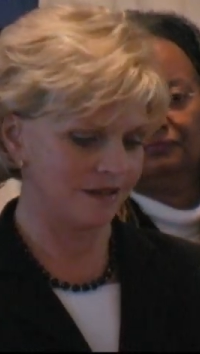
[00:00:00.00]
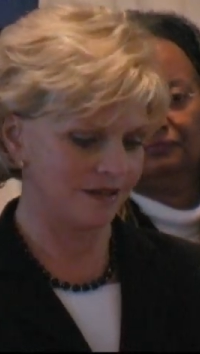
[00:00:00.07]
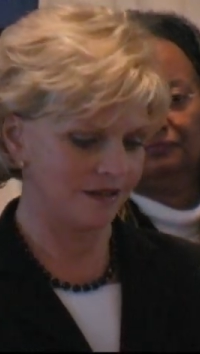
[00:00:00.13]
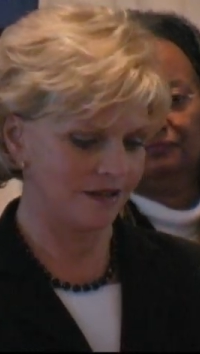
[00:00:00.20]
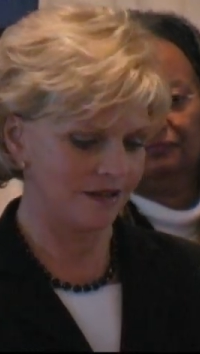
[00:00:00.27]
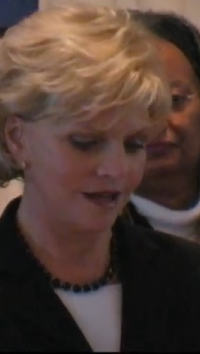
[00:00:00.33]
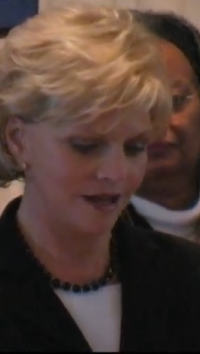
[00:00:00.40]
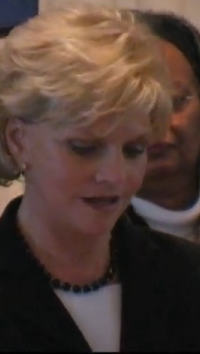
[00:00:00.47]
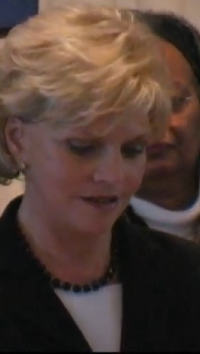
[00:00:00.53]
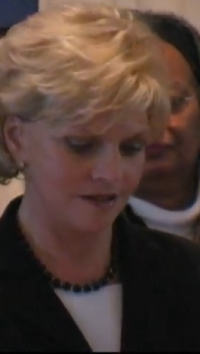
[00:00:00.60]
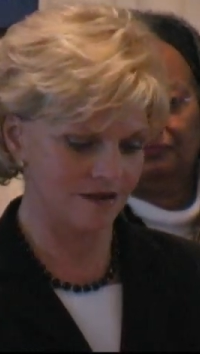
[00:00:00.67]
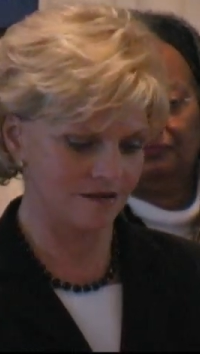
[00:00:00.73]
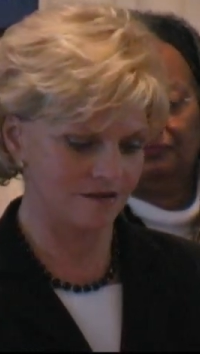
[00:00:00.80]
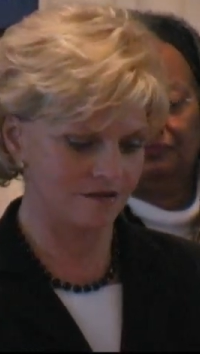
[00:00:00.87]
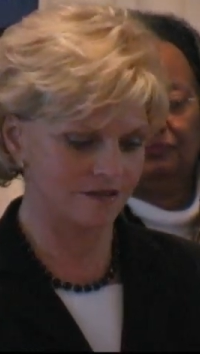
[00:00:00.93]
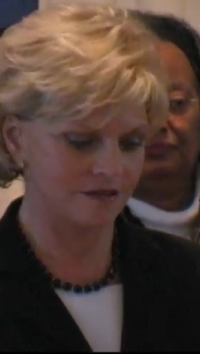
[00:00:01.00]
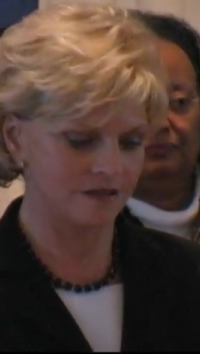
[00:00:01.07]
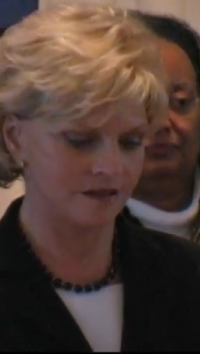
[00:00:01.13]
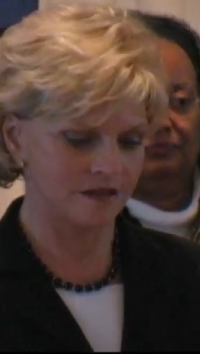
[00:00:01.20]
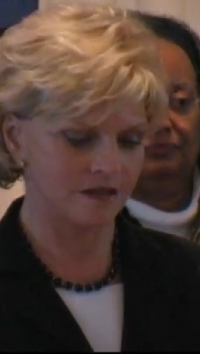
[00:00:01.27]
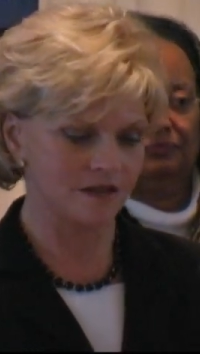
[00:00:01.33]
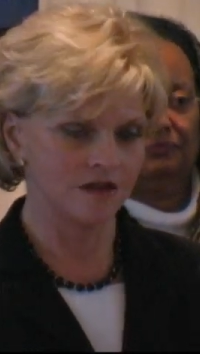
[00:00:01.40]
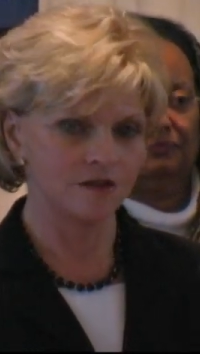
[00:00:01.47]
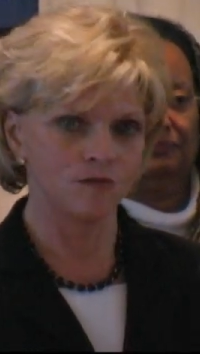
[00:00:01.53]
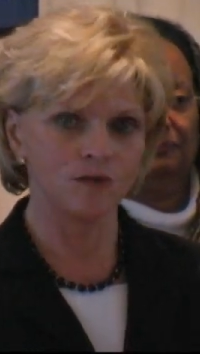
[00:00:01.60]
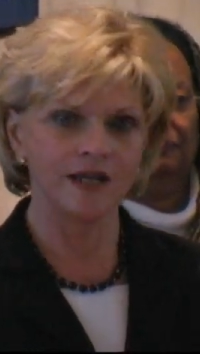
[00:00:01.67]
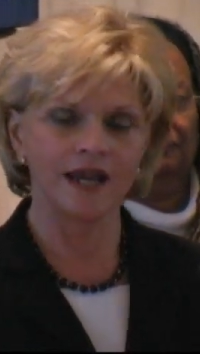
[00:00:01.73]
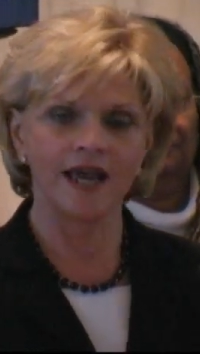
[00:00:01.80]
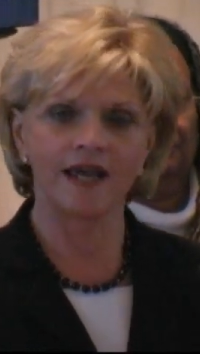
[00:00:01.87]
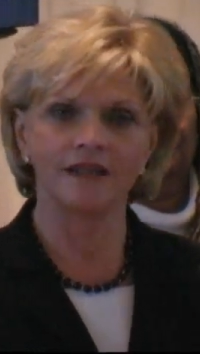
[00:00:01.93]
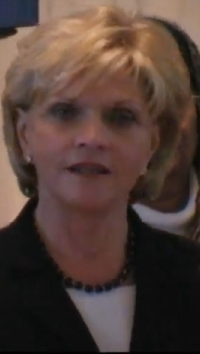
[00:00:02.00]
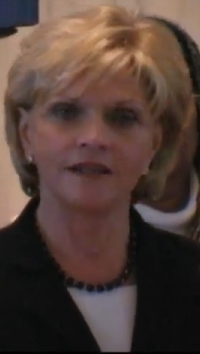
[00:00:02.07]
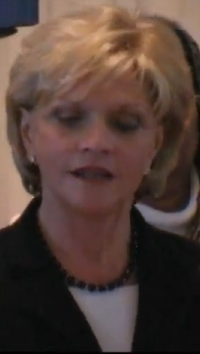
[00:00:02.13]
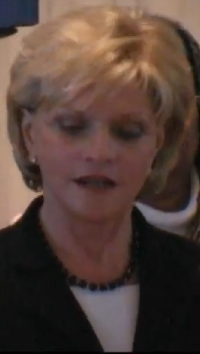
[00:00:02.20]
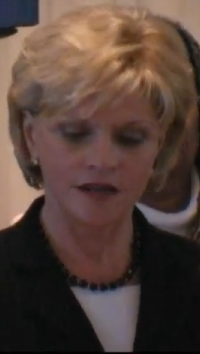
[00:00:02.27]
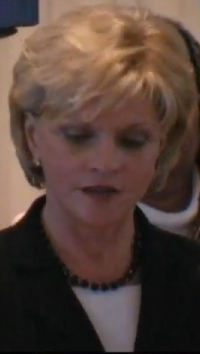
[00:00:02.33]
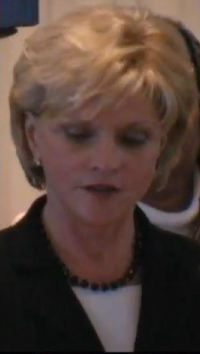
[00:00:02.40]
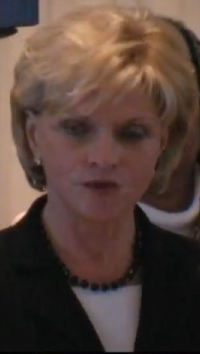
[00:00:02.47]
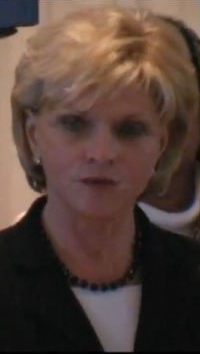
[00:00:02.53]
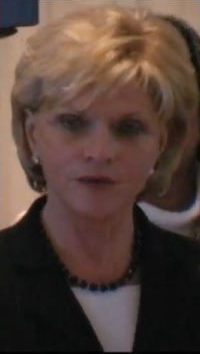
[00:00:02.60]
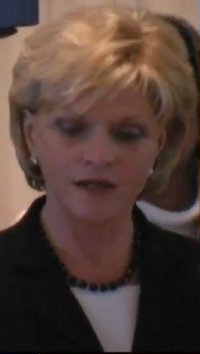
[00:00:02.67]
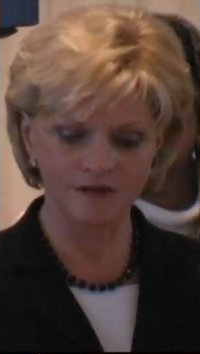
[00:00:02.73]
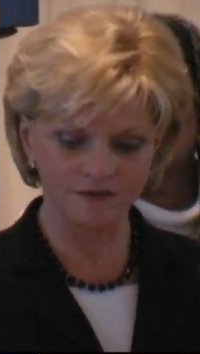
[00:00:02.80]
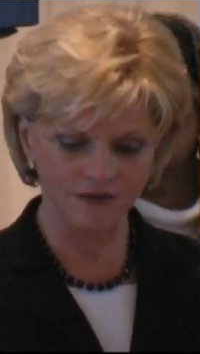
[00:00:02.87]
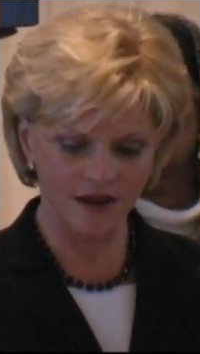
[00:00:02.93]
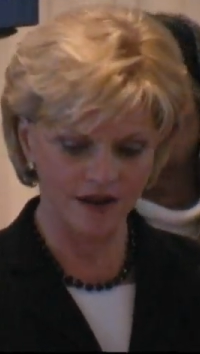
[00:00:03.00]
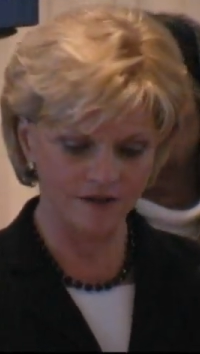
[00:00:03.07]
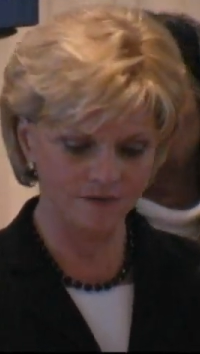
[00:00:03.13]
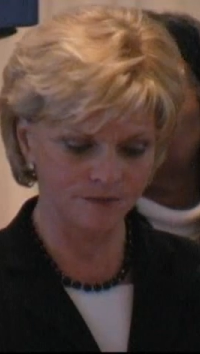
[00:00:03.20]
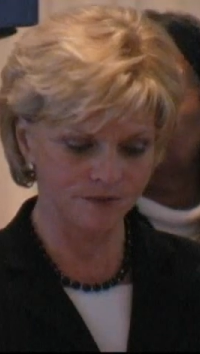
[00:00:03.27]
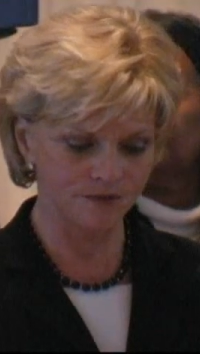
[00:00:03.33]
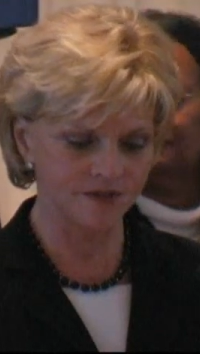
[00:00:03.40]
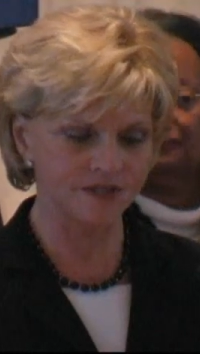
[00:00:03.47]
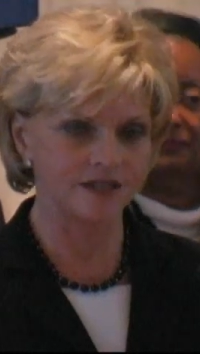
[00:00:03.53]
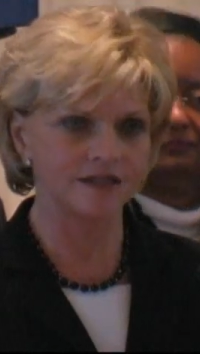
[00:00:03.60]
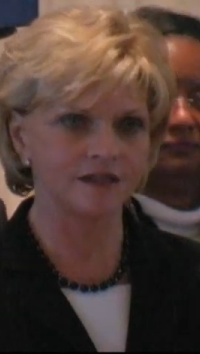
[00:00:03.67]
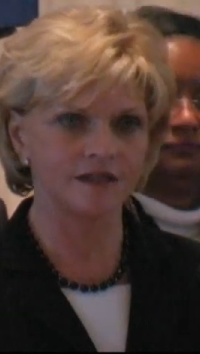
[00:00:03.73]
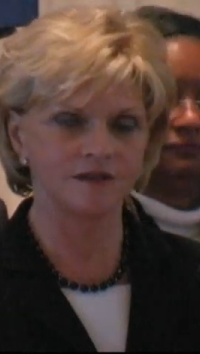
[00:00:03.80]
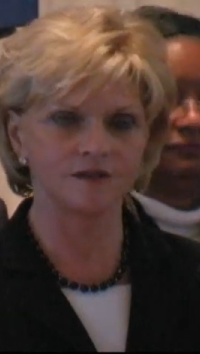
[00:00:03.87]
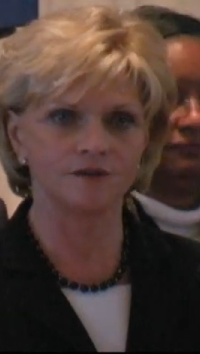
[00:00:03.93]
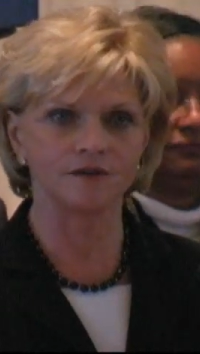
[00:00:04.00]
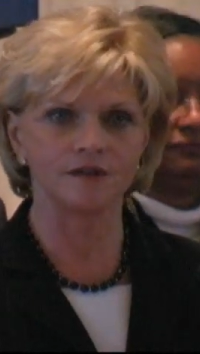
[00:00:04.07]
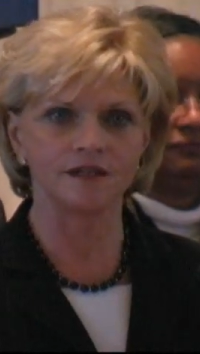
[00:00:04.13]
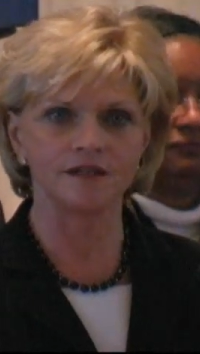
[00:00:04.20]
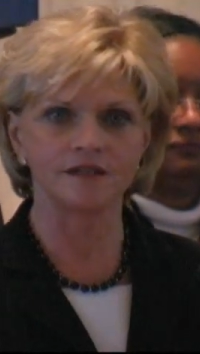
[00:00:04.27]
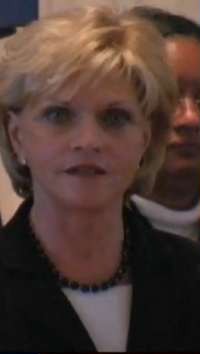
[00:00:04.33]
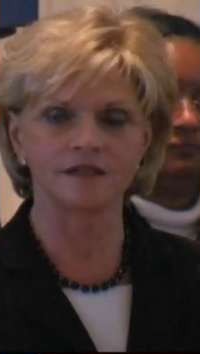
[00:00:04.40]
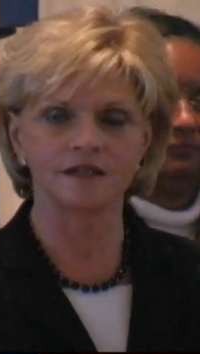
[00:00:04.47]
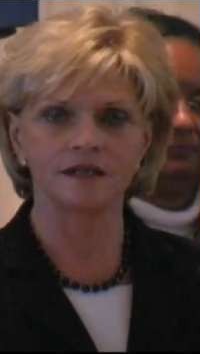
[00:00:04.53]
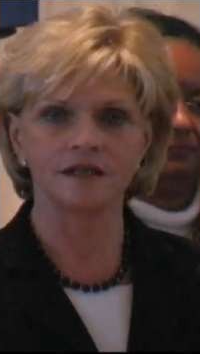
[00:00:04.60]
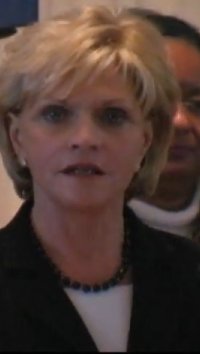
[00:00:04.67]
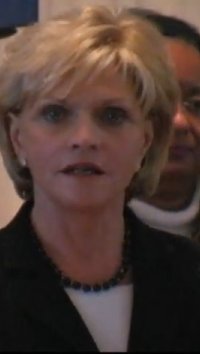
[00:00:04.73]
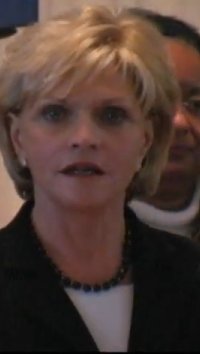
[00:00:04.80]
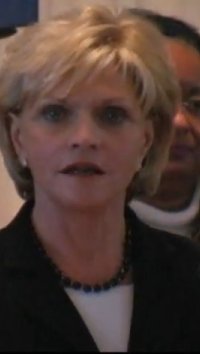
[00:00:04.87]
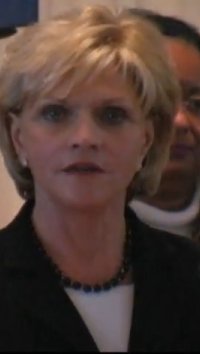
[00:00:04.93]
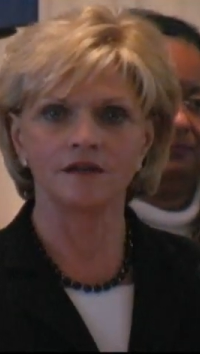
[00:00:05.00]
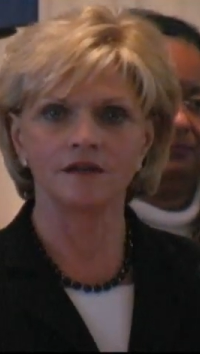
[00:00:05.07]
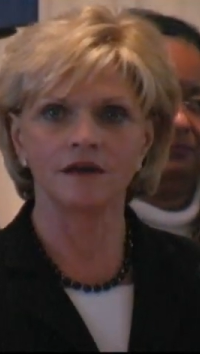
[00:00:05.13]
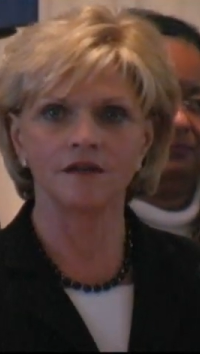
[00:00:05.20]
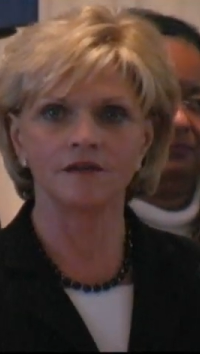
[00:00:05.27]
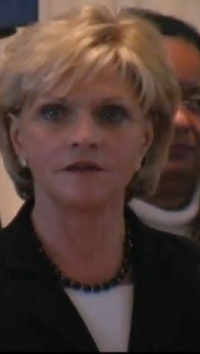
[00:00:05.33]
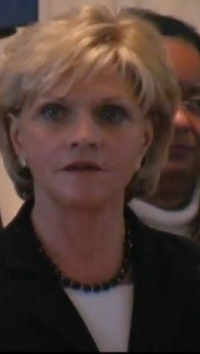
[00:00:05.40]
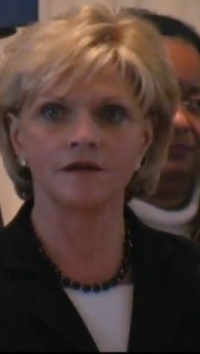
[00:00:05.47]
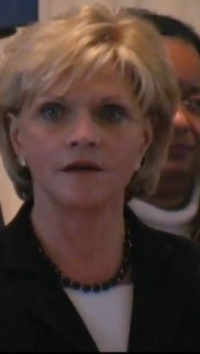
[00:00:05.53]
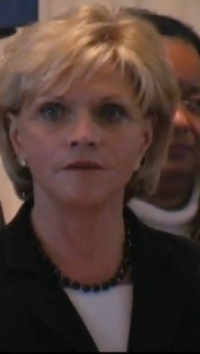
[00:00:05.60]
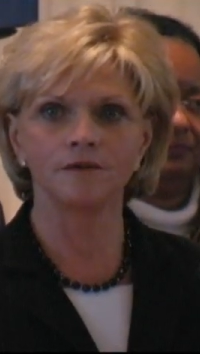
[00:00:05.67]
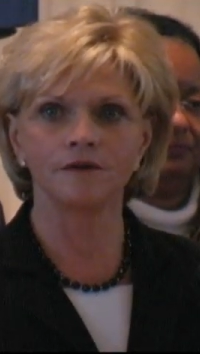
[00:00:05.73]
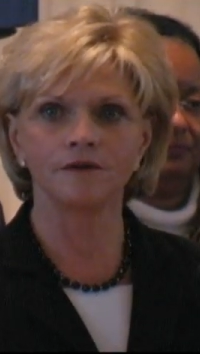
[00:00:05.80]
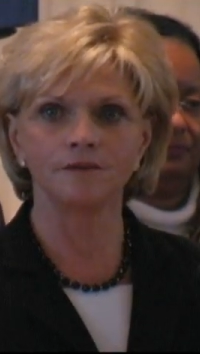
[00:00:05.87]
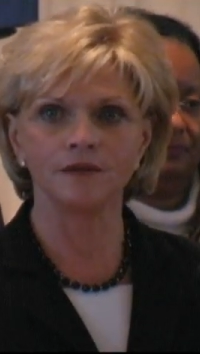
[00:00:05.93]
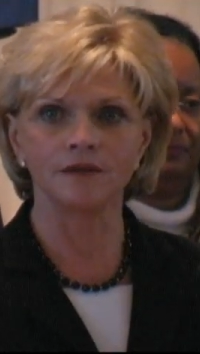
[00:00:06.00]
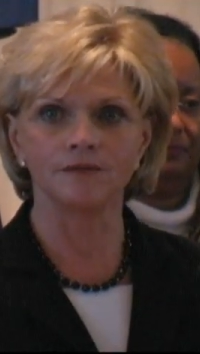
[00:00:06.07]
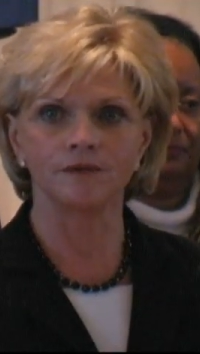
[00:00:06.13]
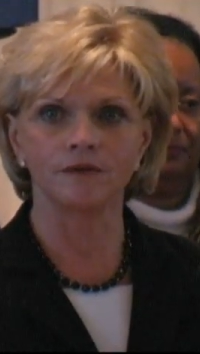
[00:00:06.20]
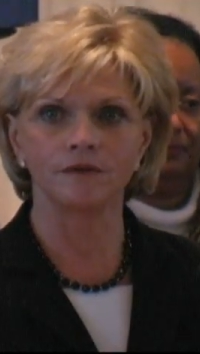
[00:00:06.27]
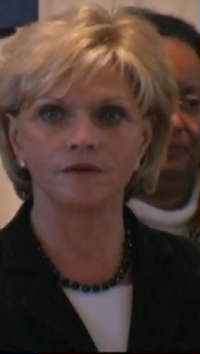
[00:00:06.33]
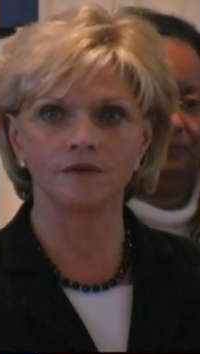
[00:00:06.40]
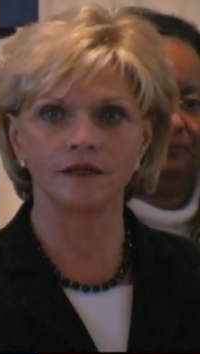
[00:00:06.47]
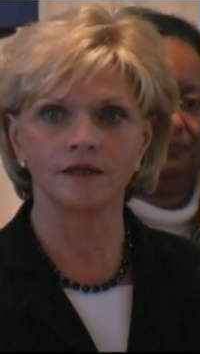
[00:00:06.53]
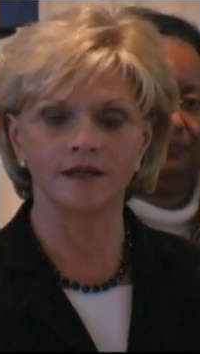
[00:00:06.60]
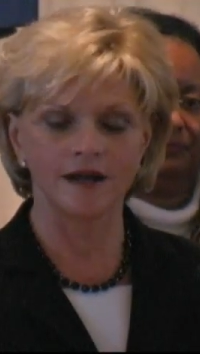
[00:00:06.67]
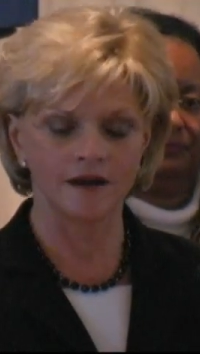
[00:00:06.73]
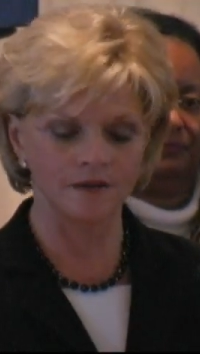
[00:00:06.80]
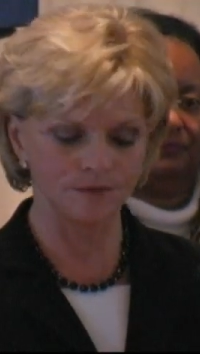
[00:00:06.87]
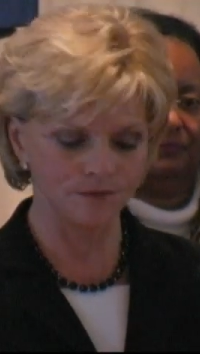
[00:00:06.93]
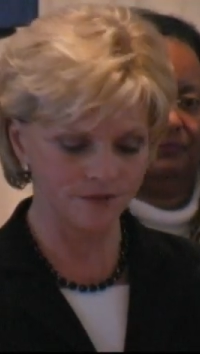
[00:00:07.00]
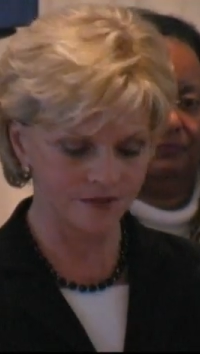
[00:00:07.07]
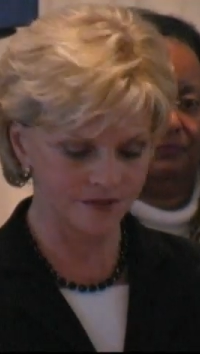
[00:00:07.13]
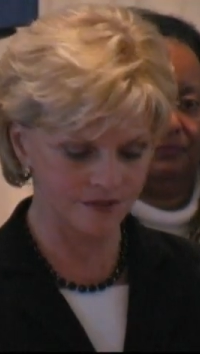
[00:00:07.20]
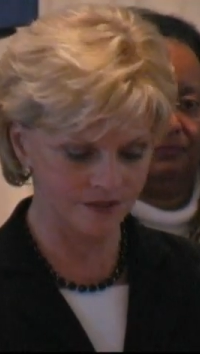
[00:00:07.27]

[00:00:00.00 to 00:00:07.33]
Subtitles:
In 8 years, we had a 25% increase in the number of people in our prison